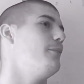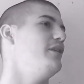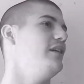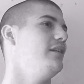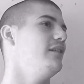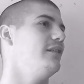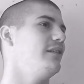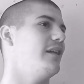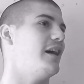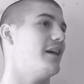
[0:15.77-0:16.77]
I mean,
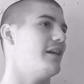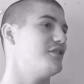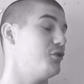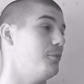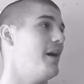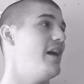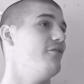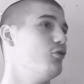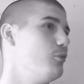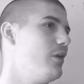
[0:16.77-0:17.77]
it's still
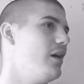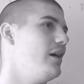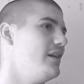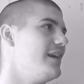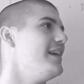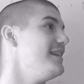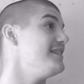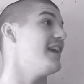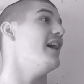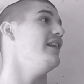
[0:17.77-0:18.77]
painful, but it
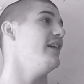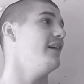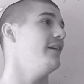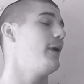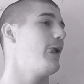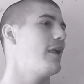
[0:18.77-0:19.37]
is getting there.